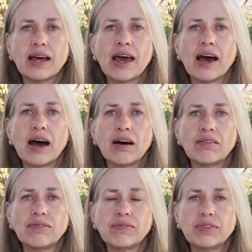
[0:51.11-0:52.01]

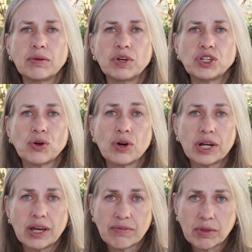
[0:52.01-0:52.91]
have the
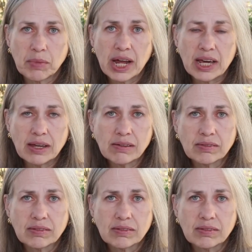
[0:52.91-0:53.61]
majority of the money,